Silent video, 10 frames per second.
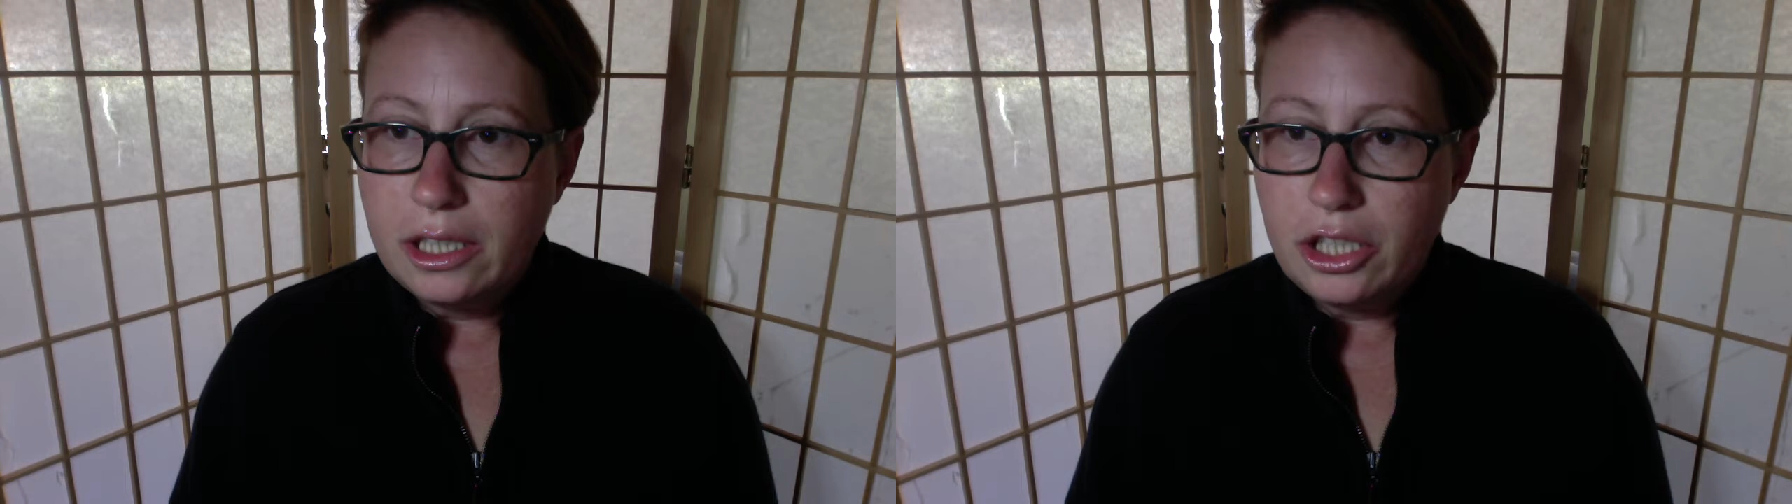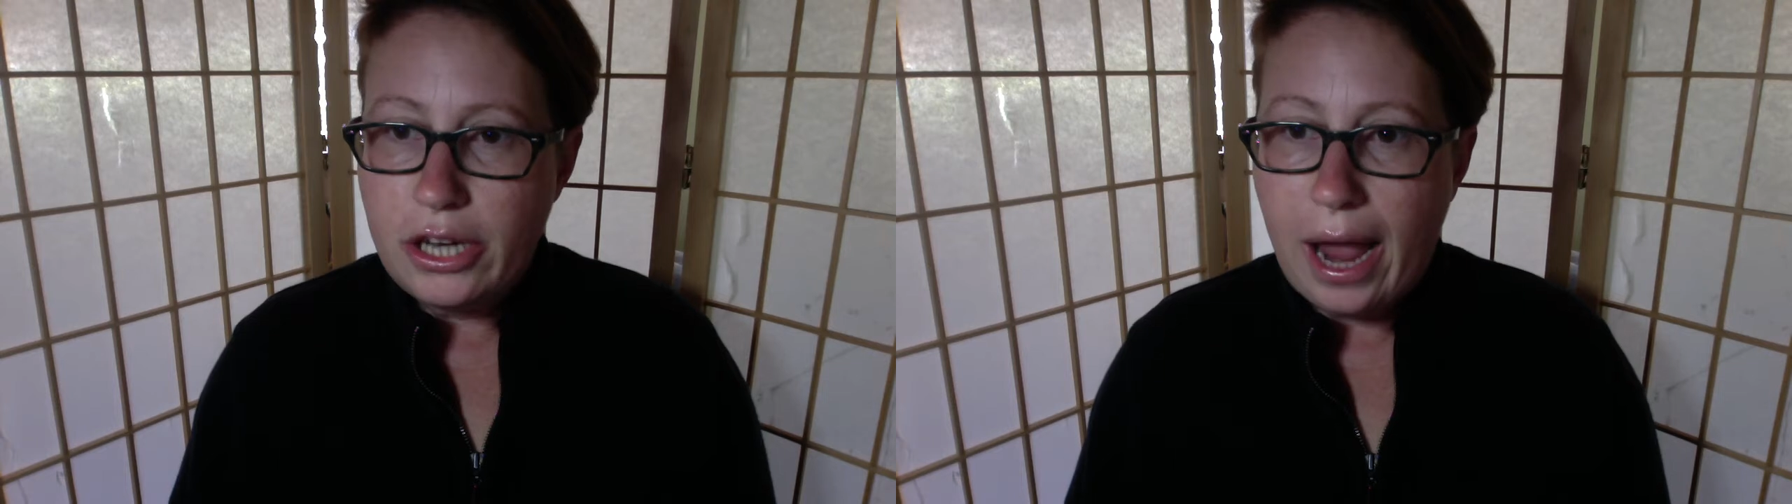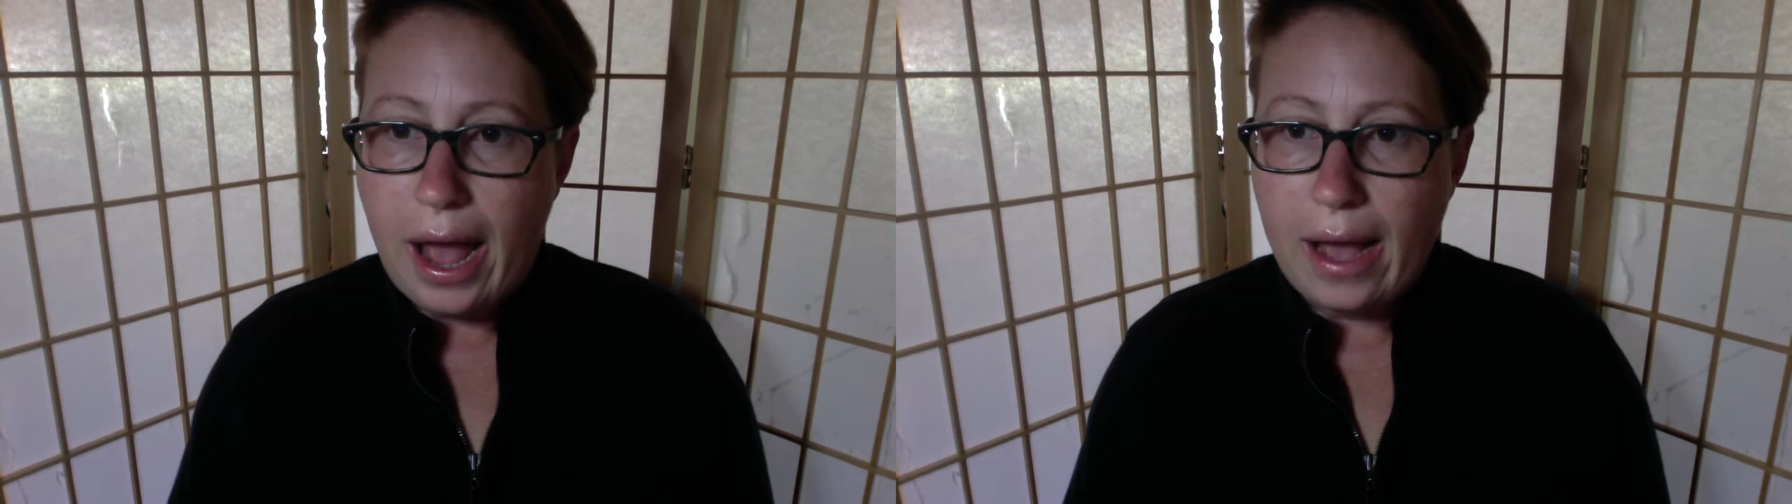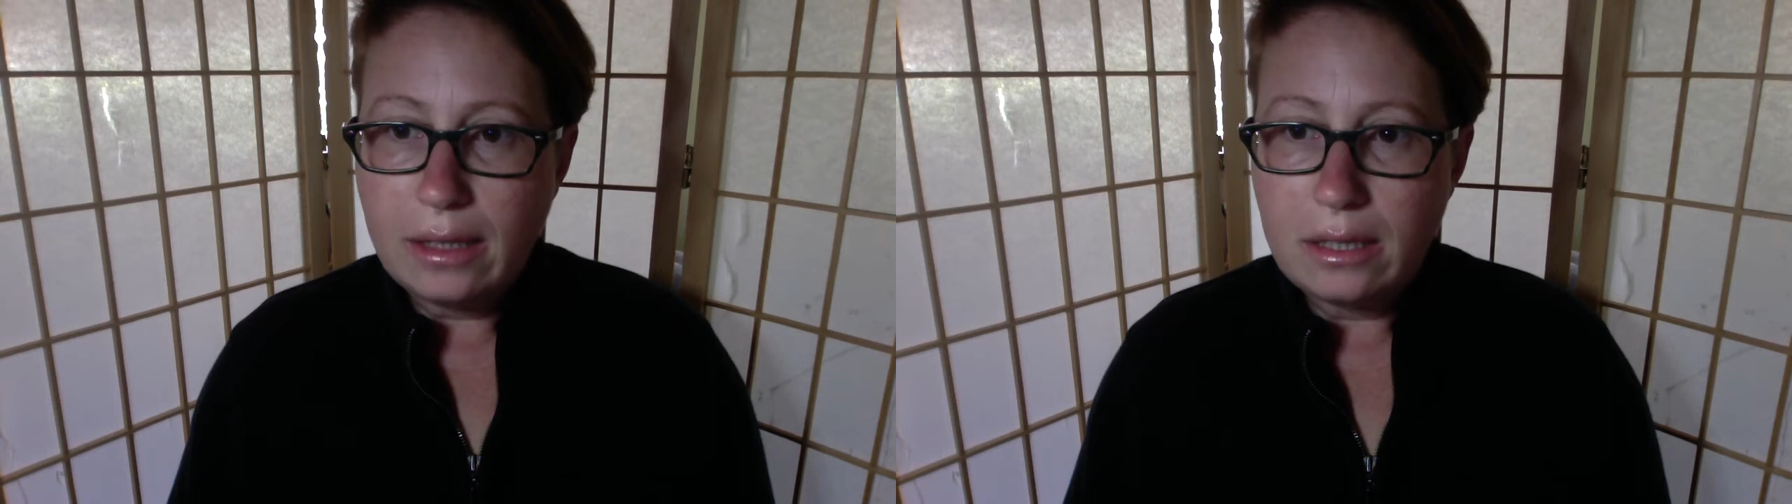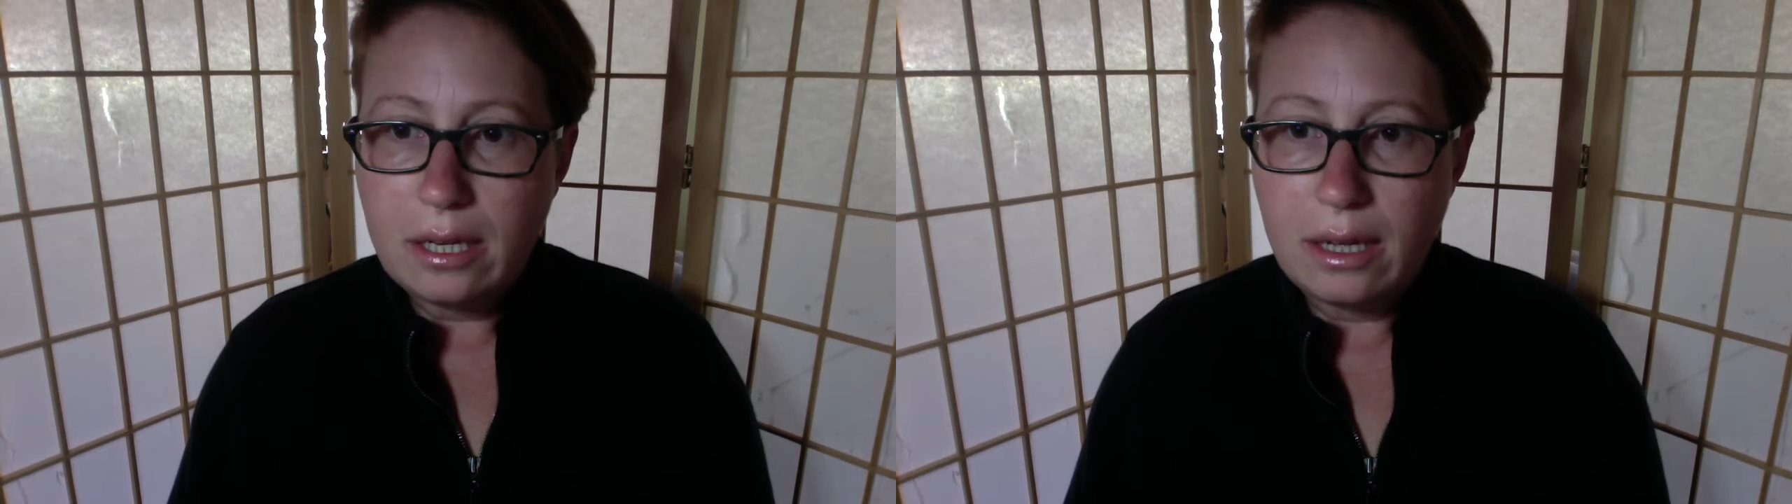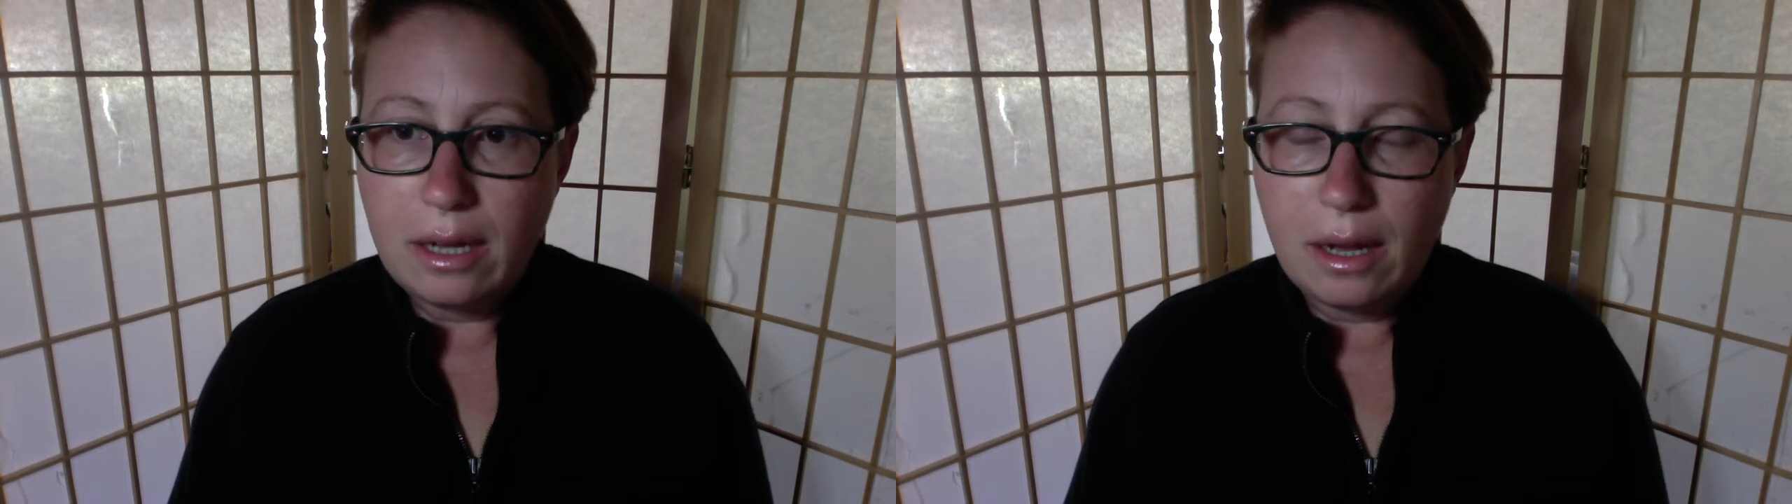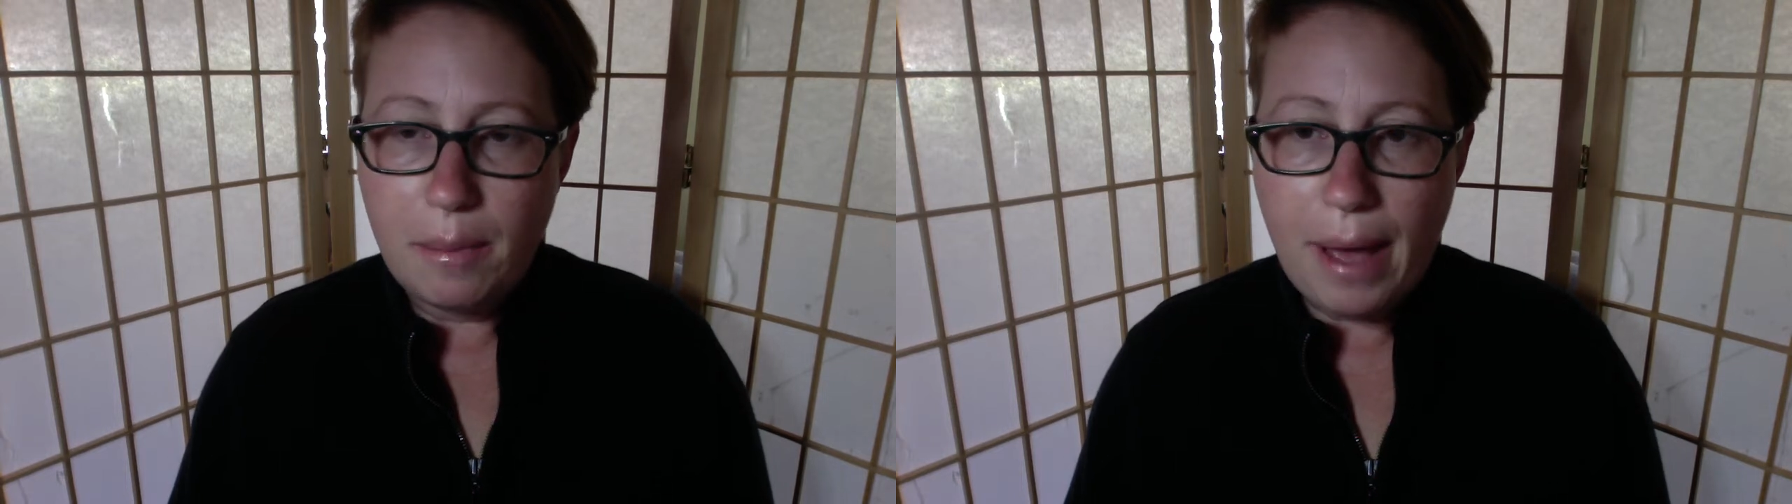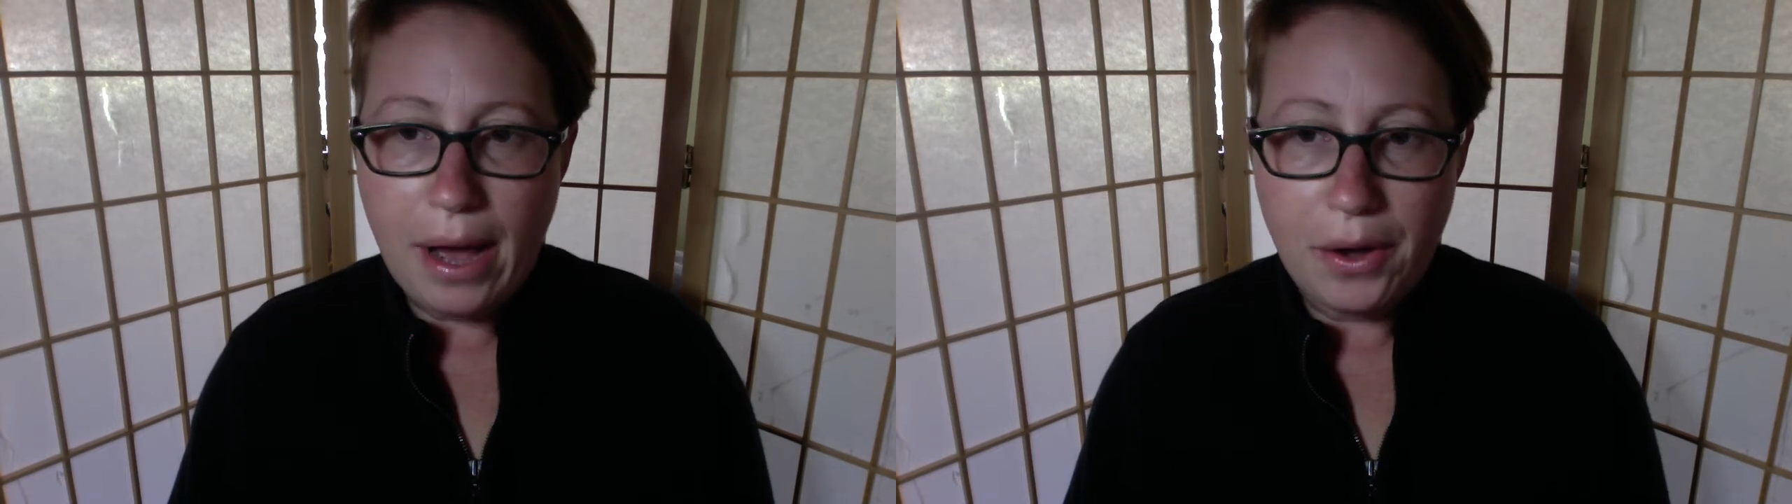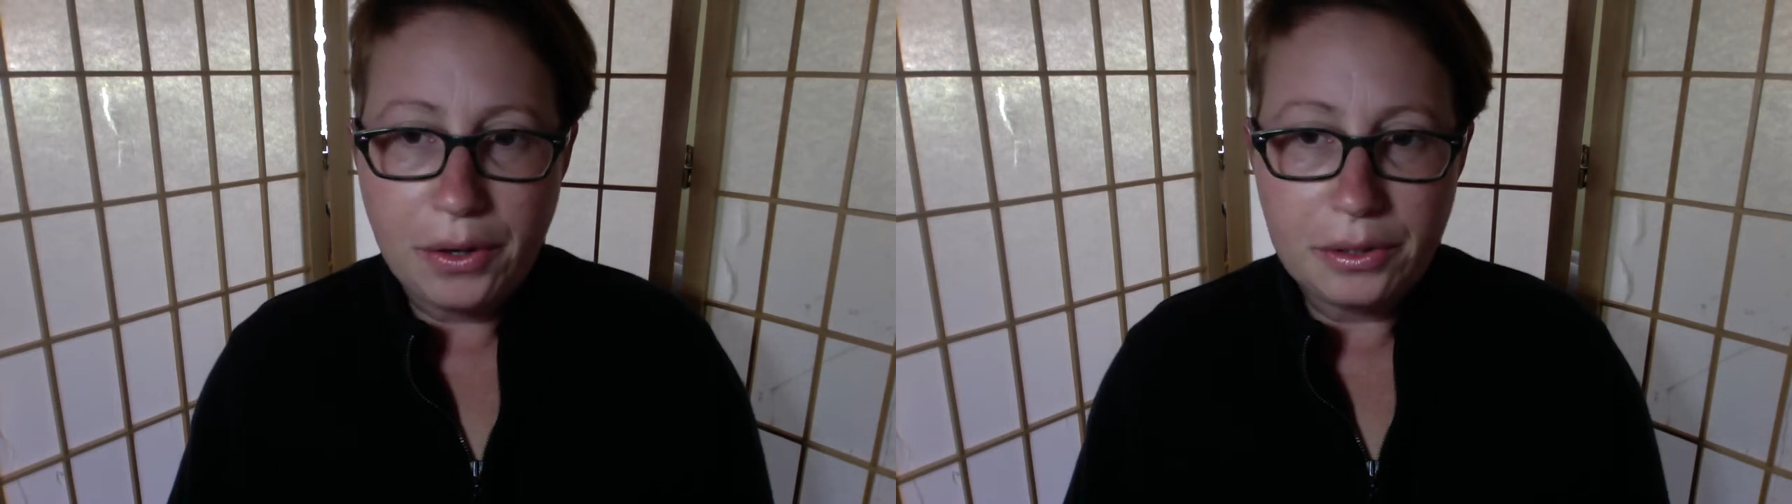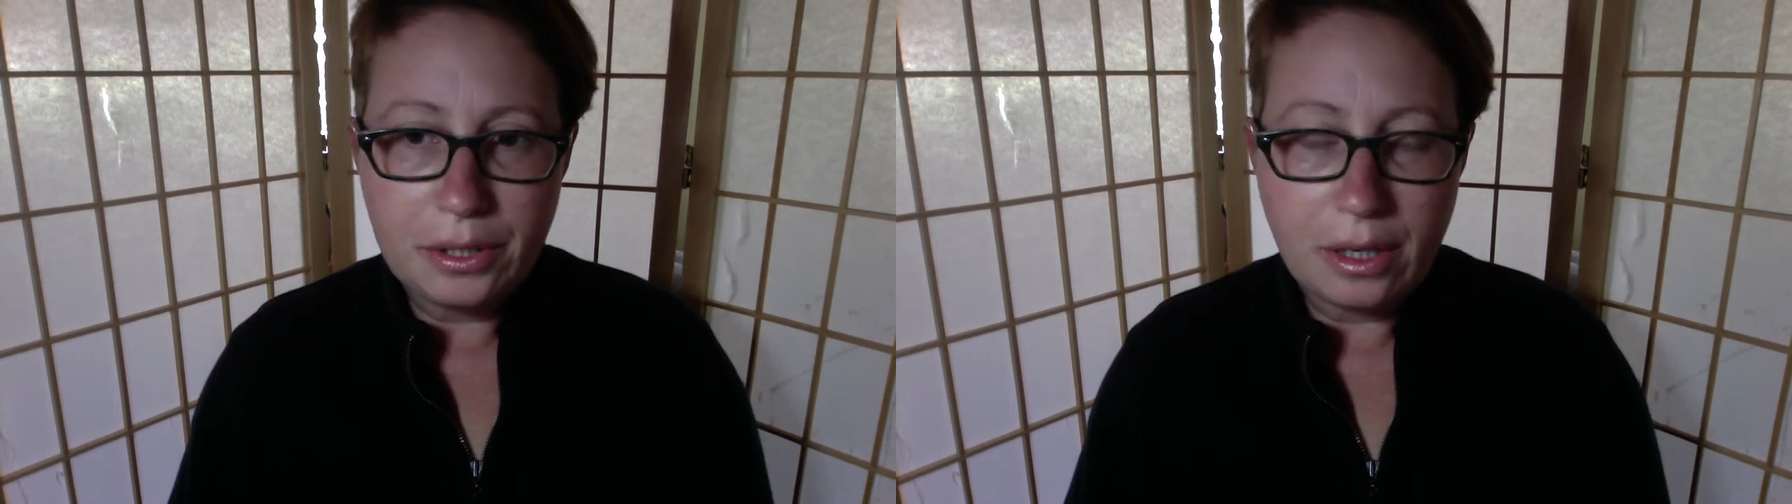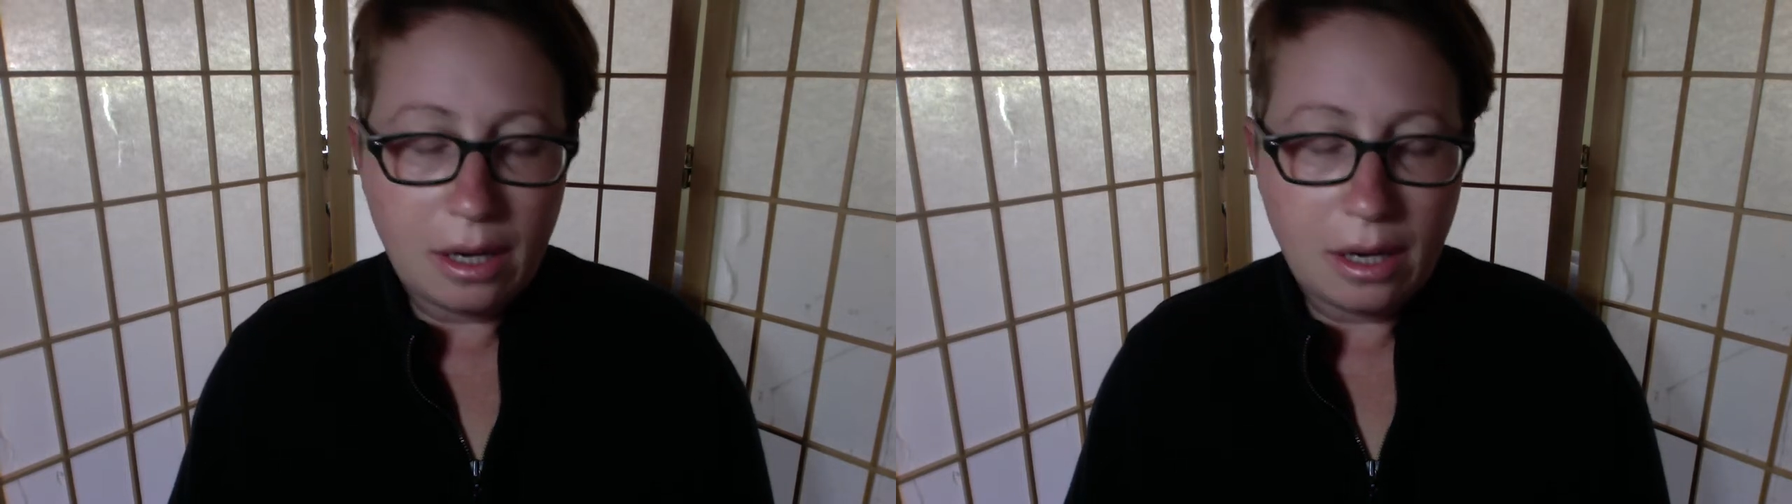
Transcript: chat about,